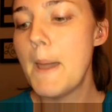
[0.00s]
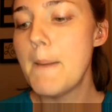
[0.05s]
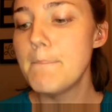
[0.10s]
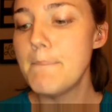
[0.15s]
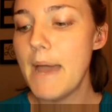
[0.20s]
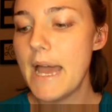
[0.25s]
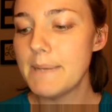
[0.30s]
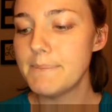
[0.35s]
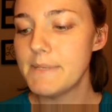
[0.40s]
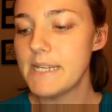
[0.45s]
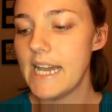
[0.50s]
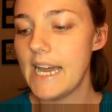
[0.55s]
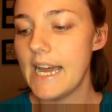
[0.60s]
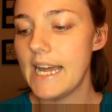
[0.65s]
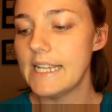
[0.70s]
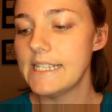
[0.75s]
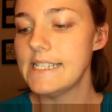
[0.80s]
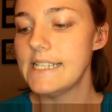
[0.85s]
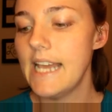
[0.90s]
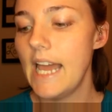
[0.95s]

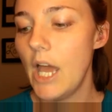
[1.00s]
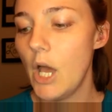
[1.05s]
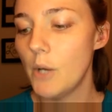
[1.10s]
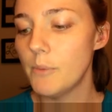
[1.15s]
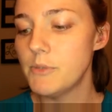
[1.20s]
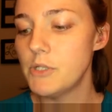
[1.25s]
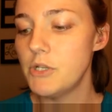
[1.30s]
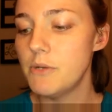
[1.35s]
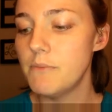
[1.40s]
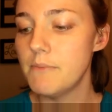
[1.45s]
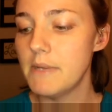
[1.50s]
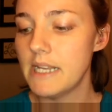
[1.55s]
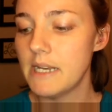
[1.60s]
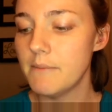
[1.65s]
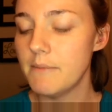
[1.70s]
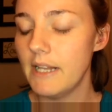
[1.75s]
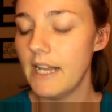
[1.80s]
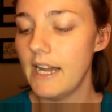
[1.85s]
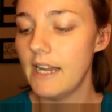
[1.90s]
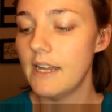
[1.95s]
Peptides help to
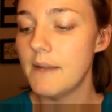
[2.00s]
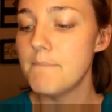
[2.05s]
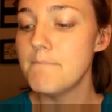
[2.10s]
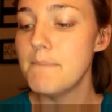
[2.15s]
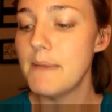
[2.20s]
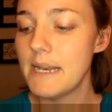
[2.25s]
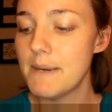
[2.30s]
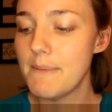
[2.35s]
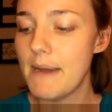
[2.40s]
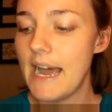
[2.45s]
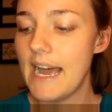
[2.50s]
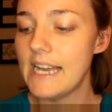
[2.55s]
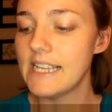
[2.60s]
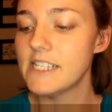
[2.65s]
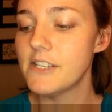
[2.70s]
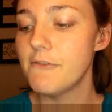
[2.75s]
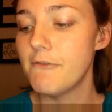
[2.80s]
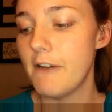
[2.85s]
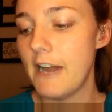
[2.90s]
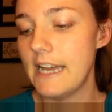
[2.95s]

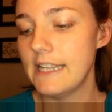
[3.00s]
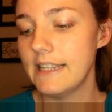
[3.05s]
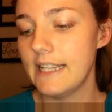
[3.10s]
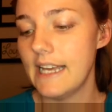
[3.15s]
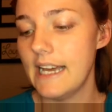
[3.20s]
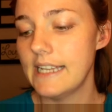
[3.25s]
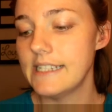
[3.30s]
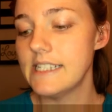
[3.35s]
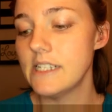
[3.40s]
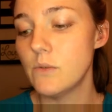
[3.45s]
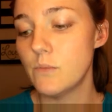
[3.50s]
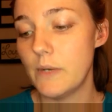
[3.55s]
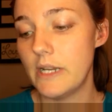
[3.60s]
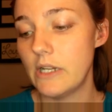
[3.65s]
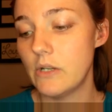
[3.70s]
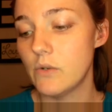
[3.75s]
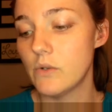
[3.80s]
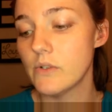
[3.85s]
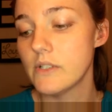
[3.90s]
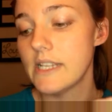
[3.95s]
minimize fine lines and
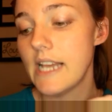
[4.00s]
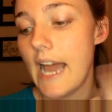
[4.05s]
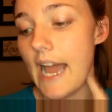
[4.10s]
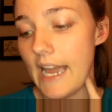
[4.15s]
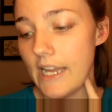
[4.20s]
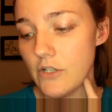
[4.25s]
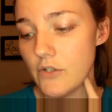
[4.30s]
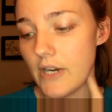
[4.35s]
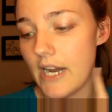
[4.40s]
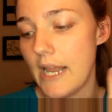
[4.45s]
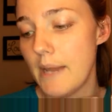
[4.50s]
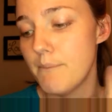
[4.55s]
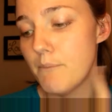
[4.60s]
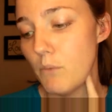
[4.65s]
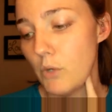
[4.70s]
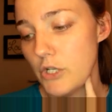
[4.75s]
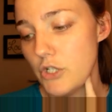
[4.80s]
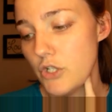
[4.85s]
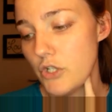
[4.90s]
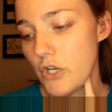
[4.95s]
wrinkles, hydrate,
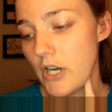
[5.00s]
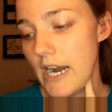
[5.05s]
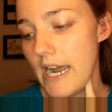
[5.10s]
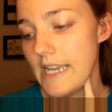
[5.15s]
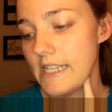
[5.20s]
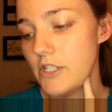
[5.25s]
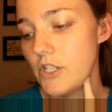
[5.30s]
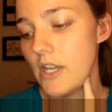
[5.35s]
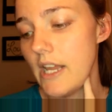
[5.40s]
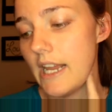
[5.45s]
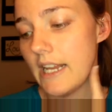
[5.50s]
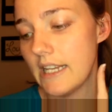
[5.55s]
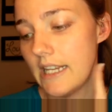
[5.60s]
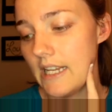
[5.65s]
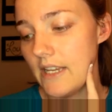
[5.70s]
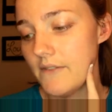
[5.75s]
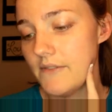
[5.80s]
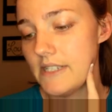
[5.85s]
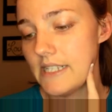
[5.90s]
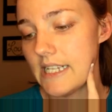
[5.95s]
moisturize, and
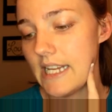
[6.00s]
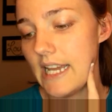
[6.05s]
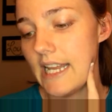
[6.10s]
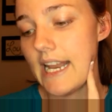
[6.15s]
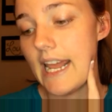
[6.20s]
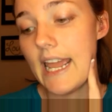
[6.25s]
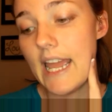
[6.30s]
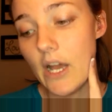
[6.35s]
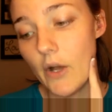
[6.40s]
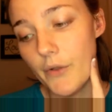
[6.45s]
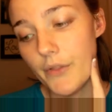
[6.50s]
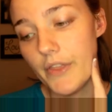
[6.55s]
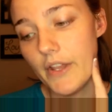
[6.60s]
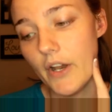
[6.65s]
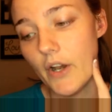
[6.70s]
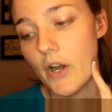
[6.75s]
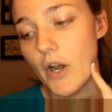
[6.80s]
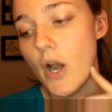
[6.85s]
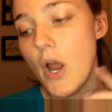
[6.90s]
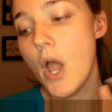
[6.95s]
give skin a
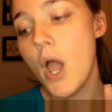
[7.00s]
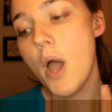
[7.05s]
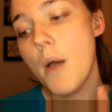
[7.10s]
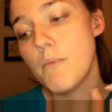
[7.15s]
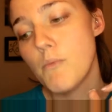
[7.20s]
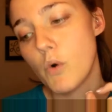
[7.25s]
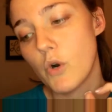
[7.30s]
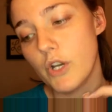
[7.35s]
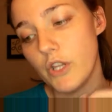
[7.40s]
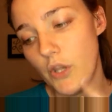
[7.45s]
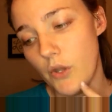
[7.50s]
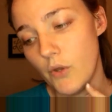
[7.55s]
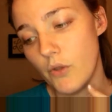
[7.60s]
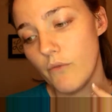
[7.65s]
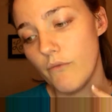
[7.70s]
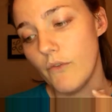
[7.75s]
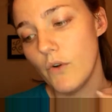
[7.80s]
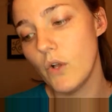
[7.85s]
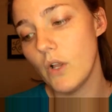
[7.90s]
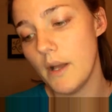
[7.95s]
healthier, more
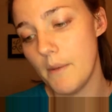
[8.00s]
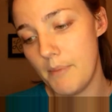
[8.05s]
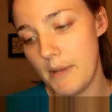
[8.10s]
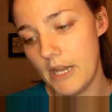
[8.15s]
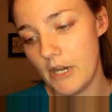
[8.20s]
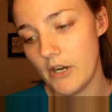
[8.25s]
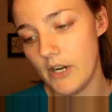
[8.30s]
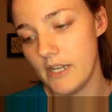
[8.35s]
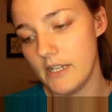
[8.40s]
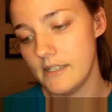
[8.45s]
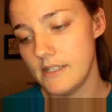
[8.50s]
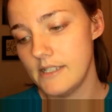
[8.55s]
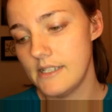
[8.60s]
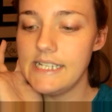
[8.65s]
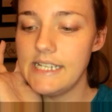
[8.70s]
youthful appearance.